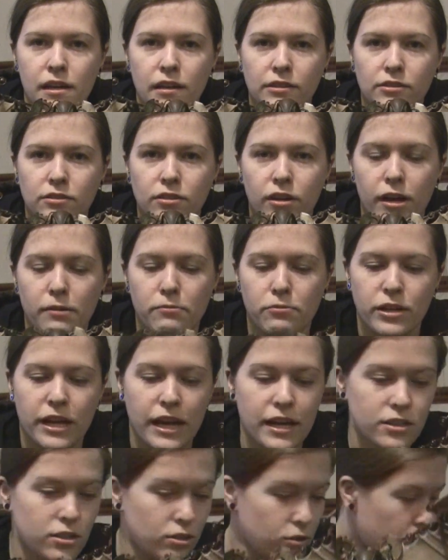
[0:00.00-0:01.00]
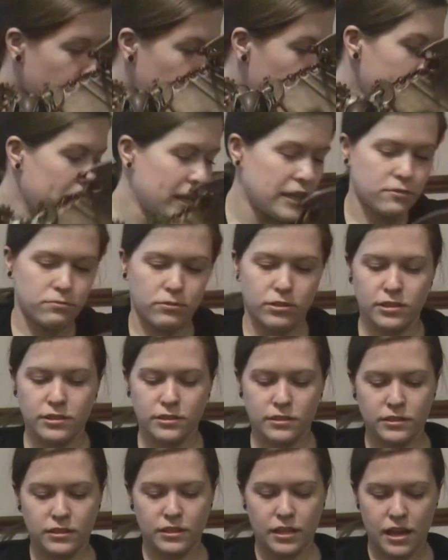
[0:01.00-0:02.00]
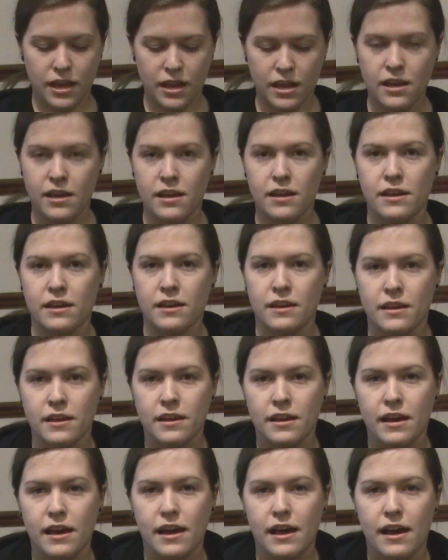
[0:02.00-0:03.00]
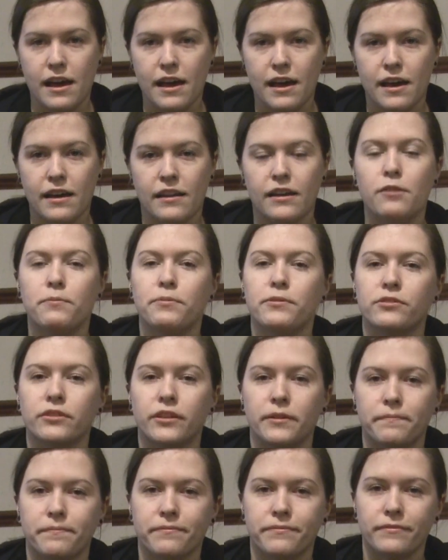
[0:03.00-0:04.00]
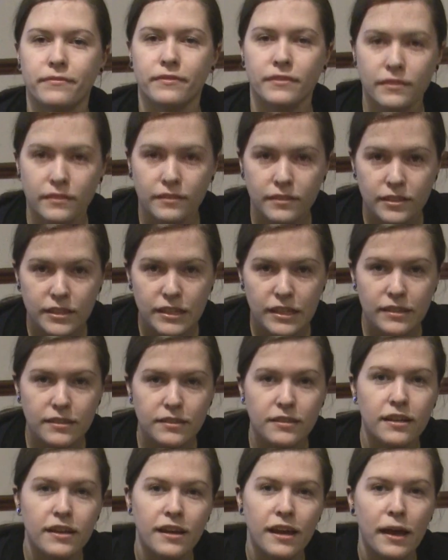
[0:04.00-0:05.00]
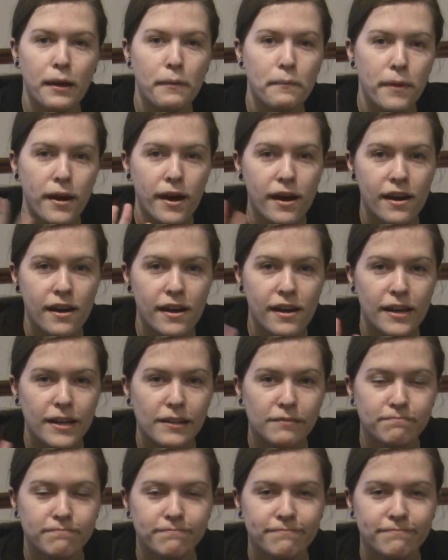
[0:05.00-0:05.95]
So I will catch you for my next ones, and I hope you enjoyed it. Cheers, bye!